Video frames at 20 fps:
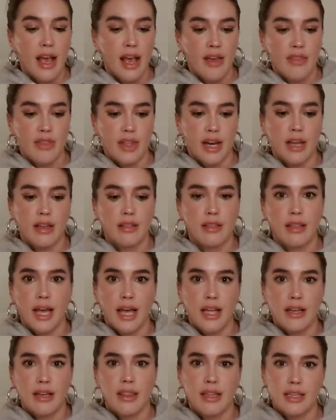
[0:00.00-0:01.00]
and that I
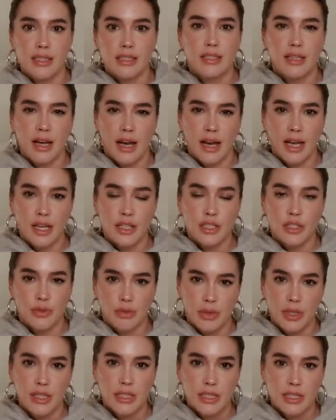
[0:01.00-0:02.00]
let this guy
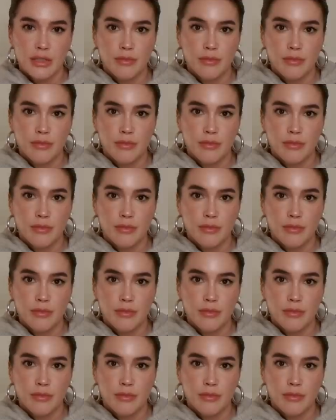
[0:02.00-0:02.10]
do this